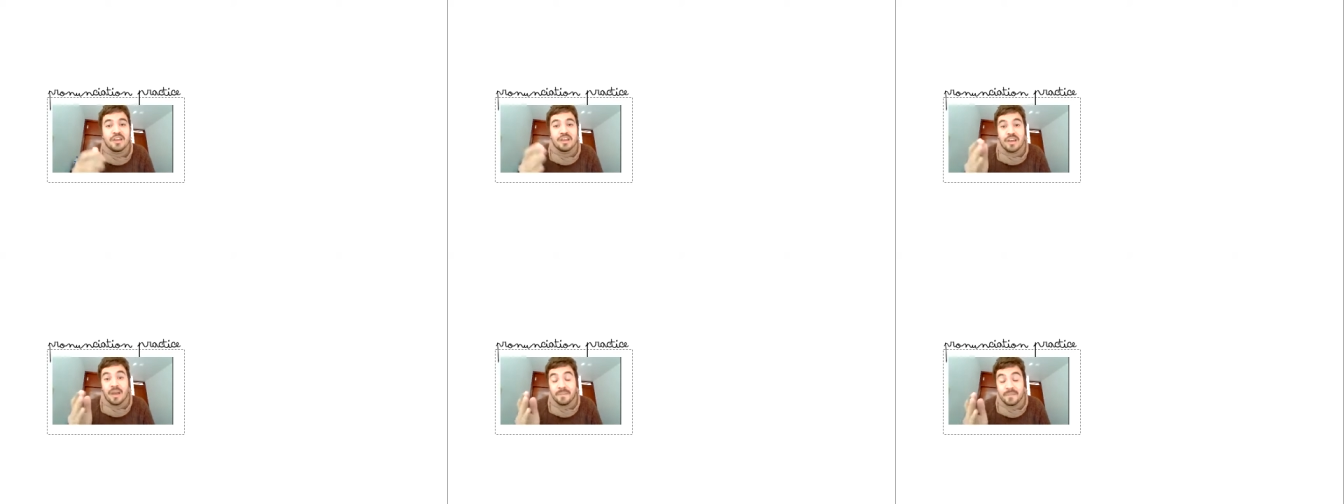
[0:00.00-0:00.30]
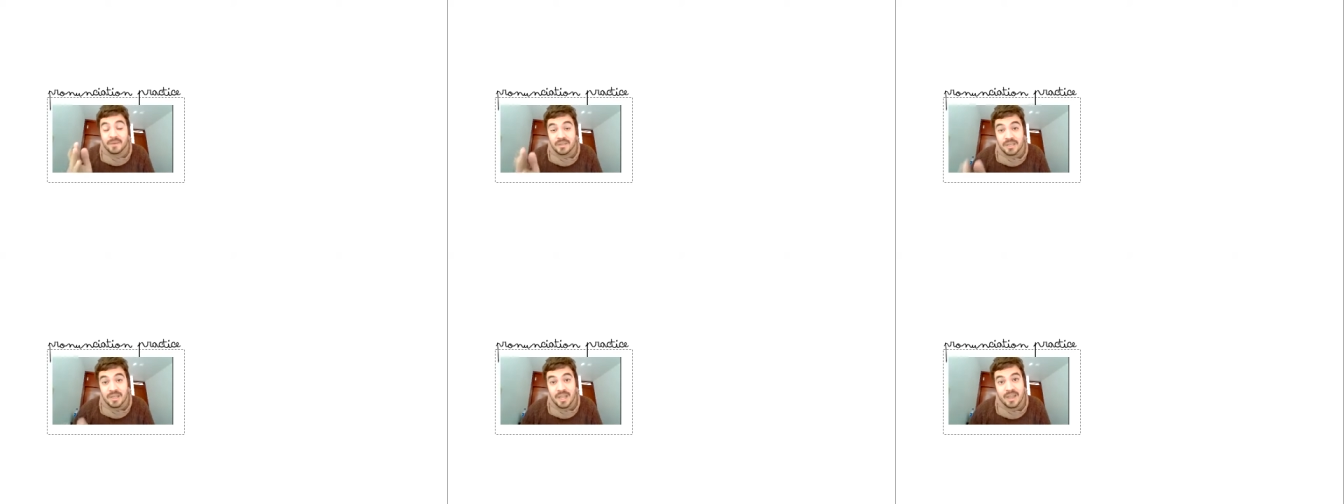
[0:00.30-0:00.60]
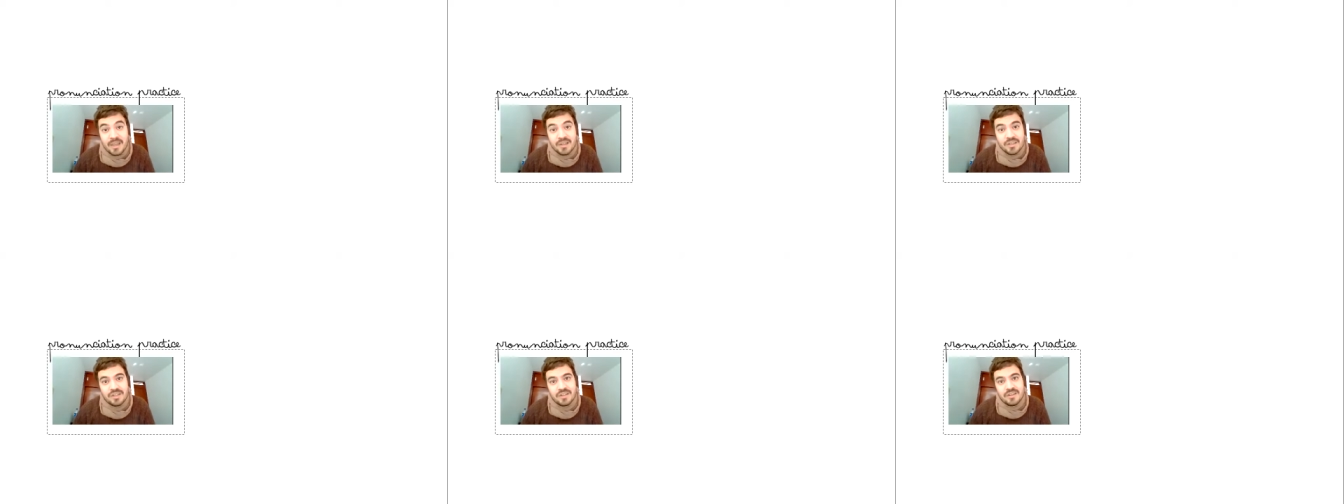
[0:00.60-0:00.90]

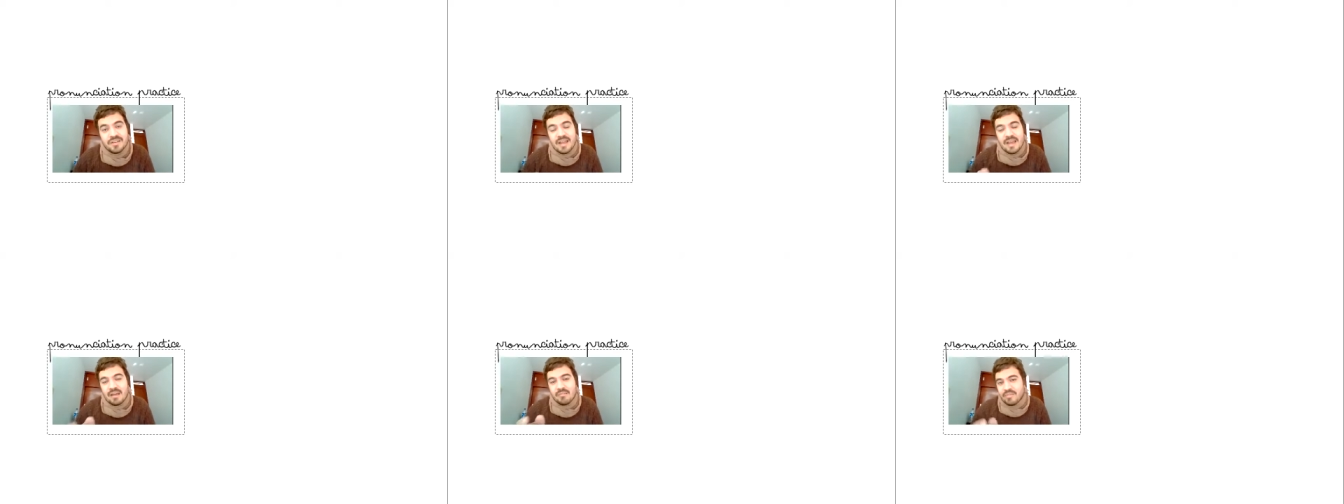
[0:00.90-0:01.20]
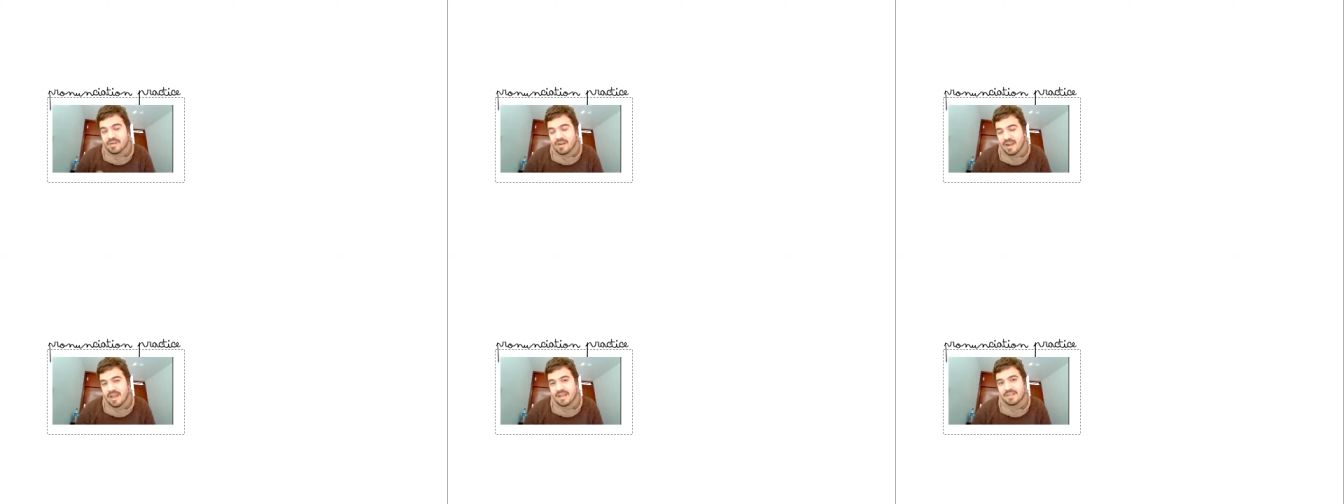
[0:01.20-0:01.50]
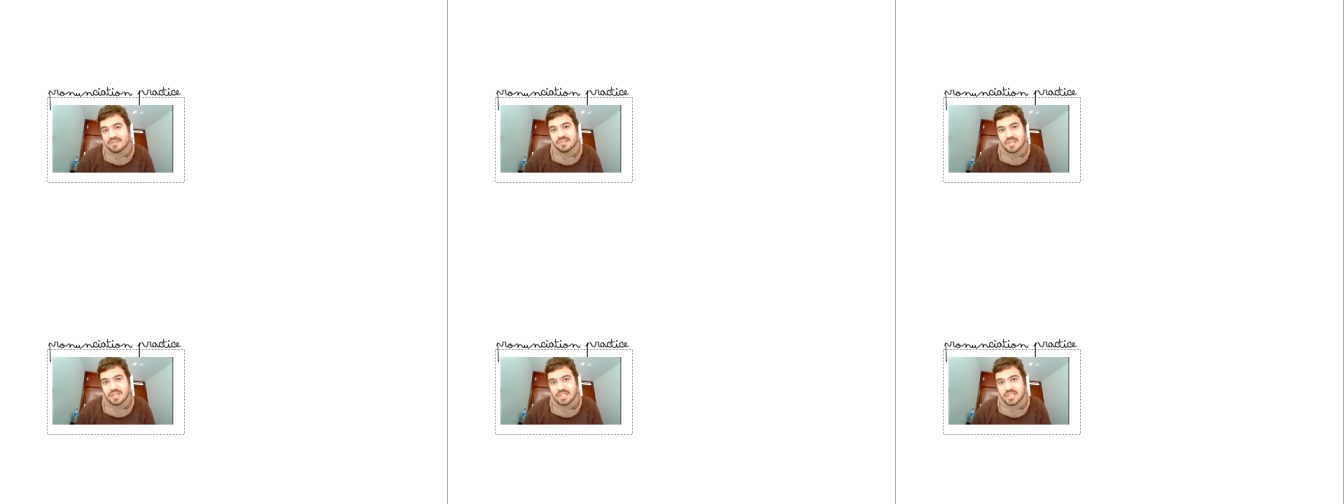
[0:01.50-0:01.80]
communication, and
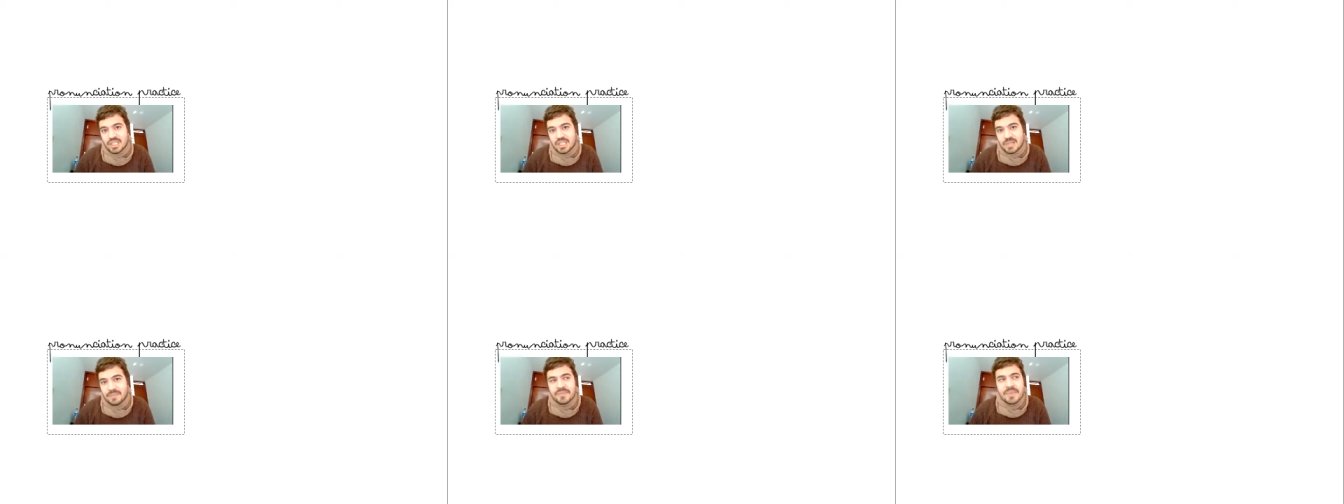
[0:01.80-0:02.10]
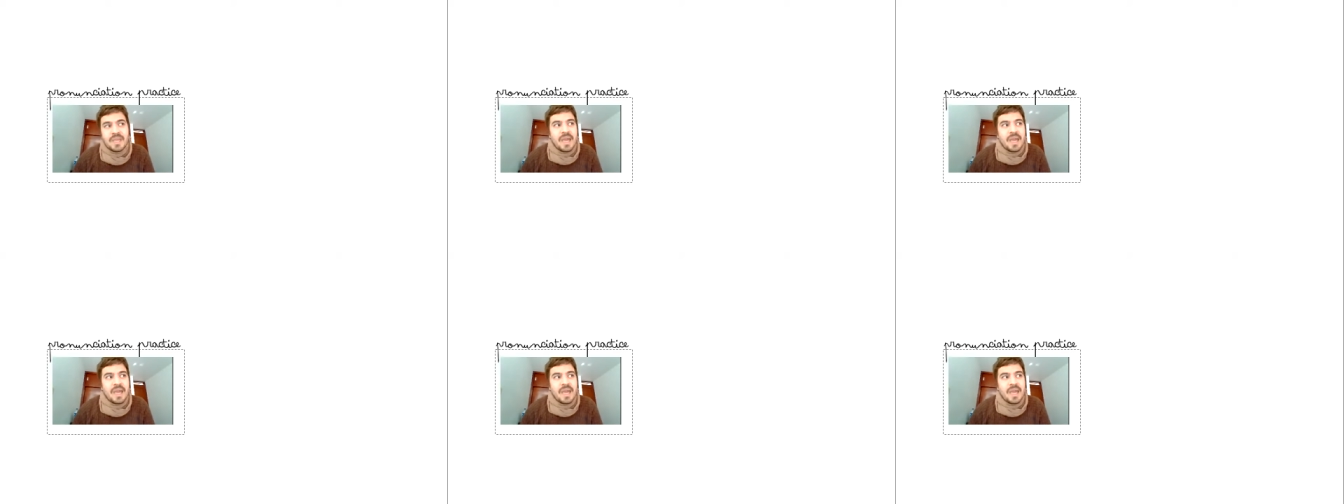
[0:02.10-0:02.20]
pronunciation.